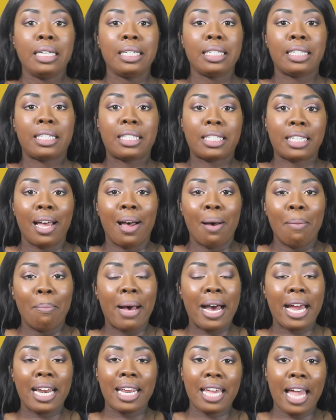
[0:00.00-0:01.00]

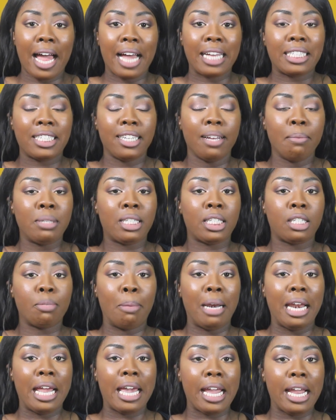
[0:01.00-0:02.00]
Somebody got some
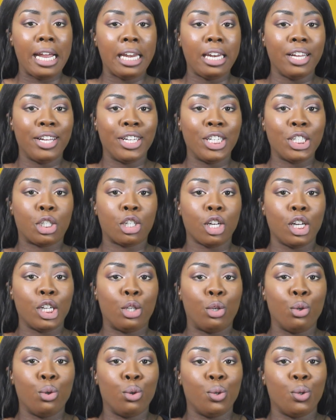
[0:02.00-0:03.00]
splaining
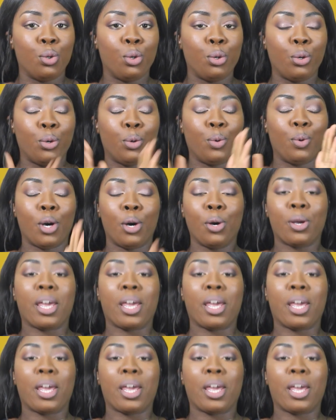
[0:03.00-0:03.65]
to do.